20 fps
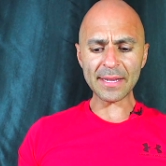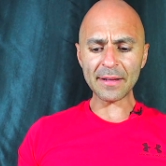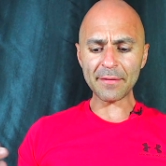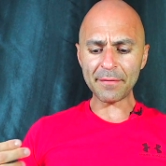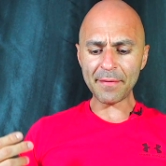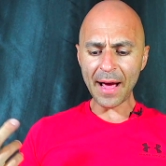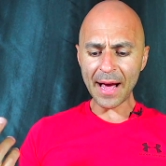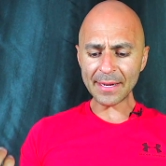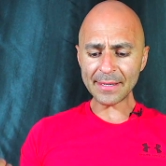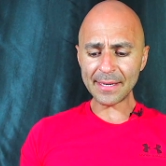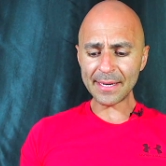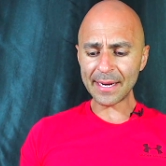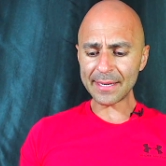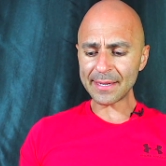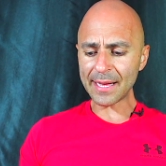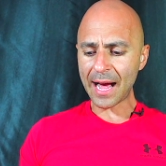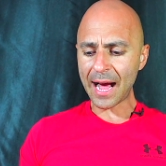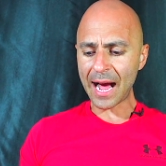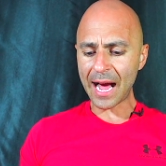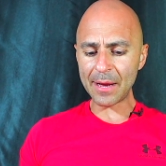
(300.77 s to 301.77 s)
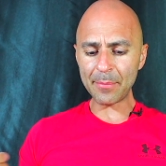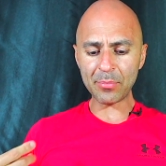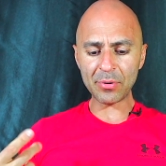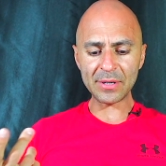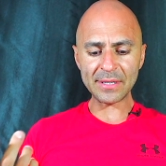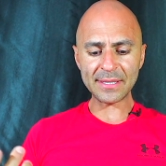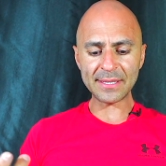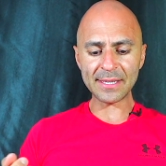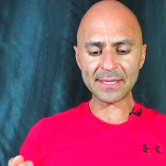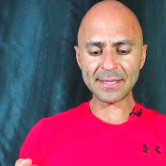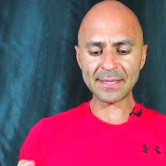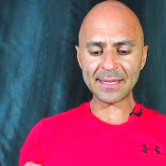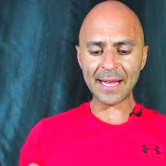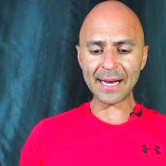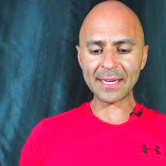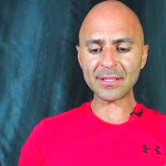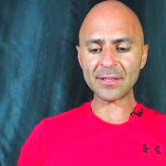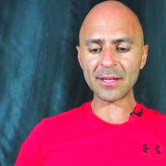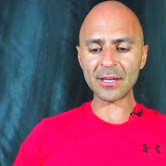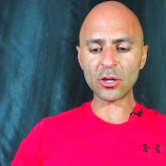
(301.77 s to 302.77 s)
The fact that you got the High Priestess
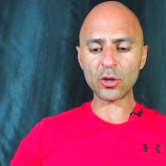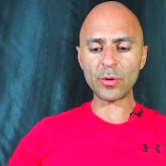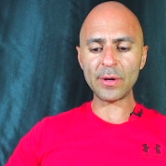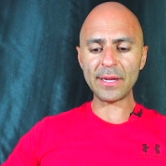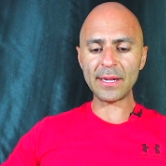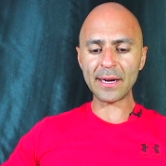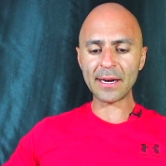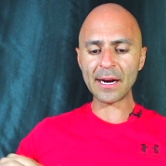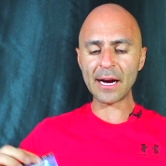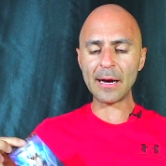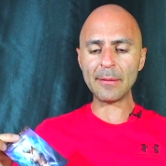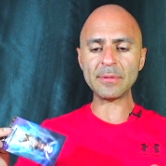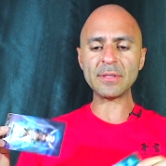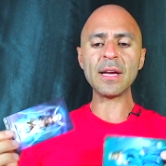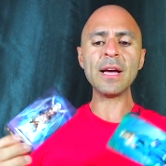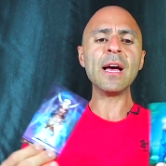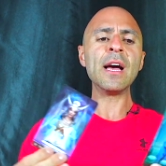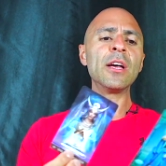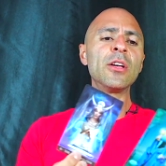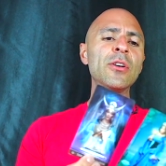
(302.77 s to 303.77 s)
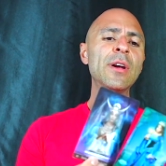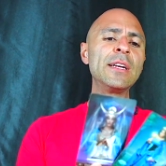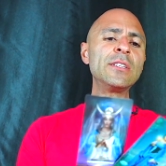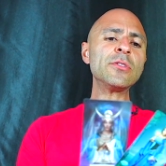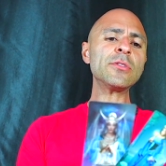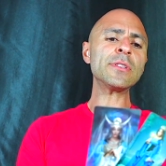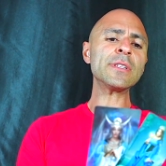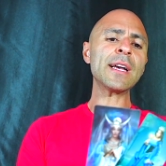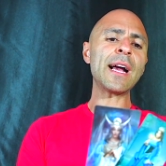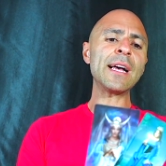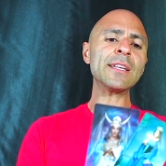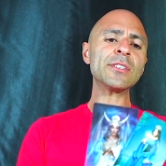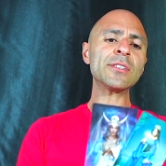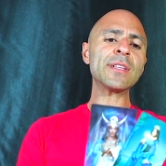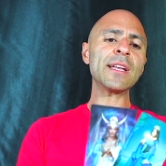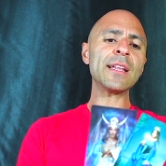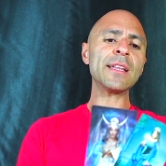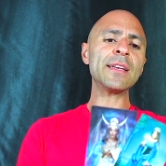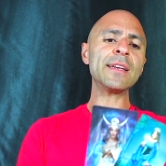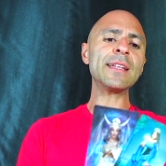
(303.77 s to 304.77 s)
next to the Queen of Cups, your angels and guides are
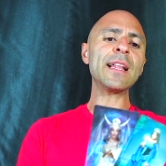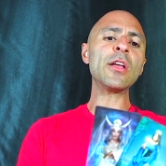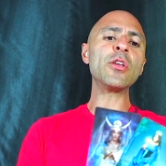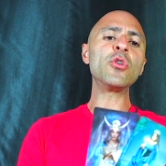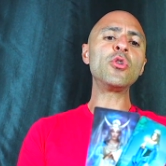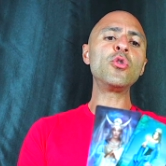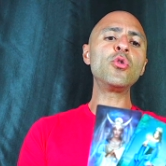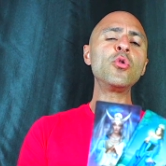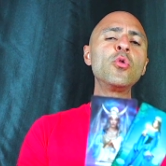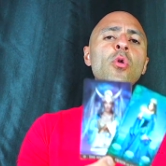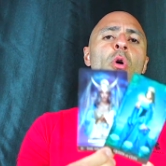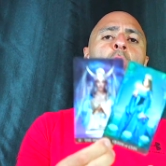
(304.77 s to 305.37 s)
telling you that you